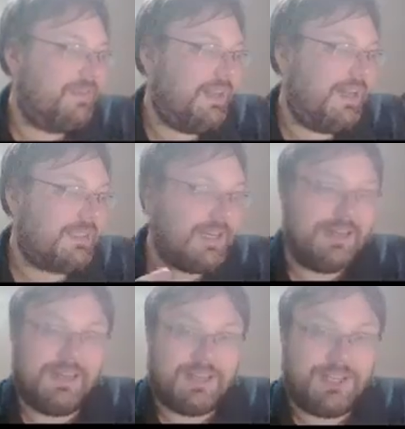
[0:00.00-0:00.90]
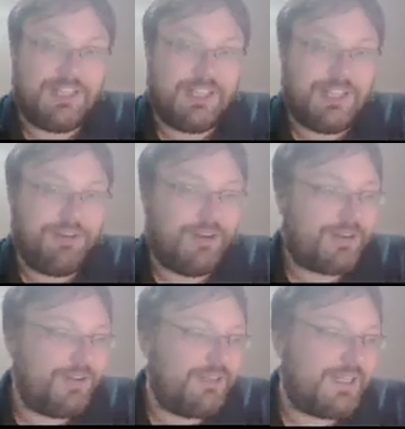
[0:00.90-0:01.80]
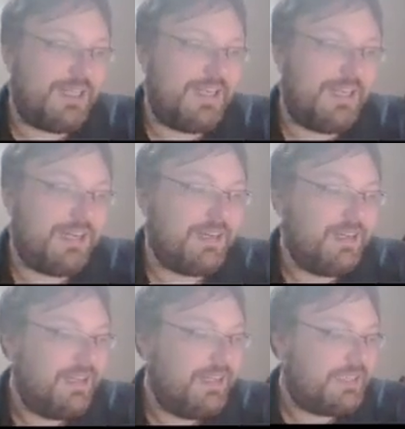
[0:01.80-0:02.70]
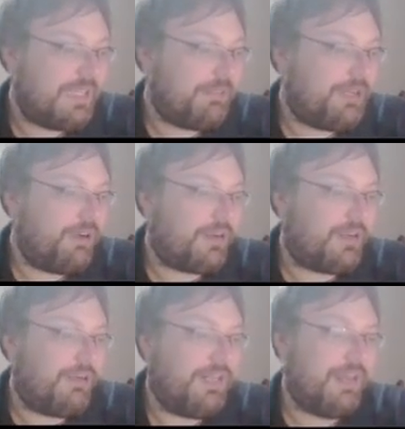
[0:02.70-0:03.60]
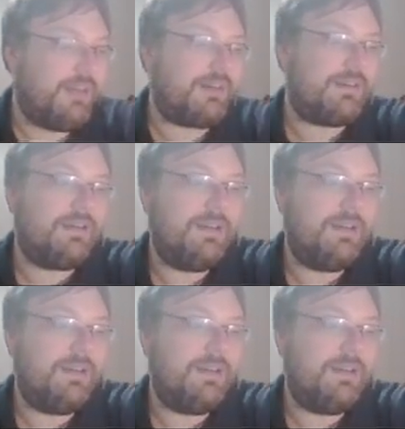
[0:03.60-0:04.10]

And it's got the QR code again there. Same QR code here.